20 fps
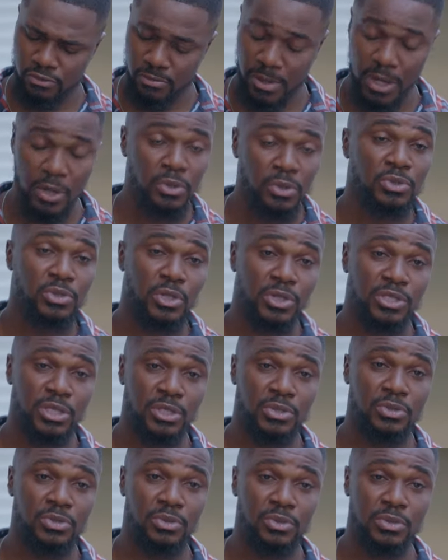My own
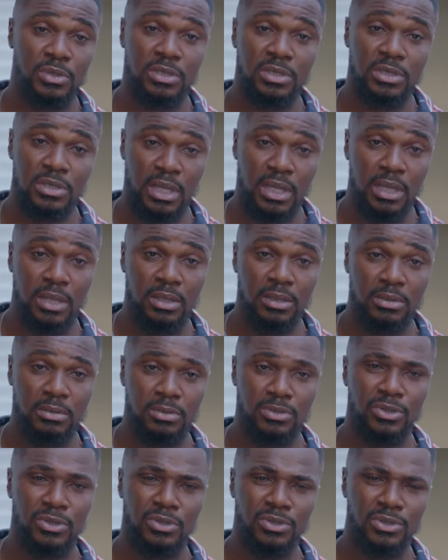daughter to say
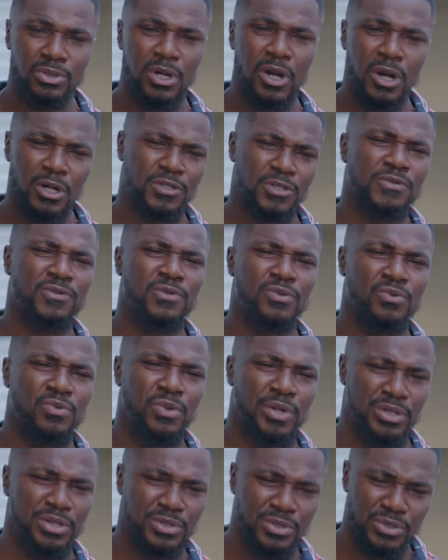those hurtful
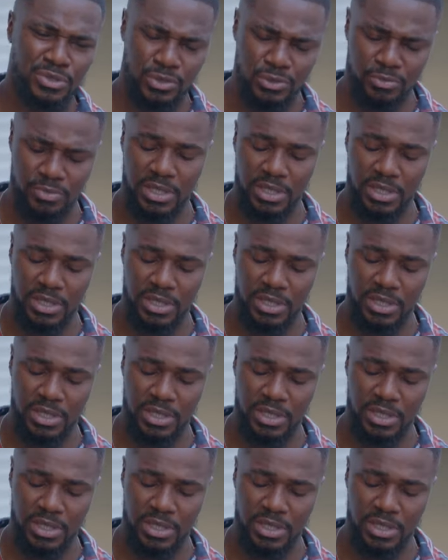words to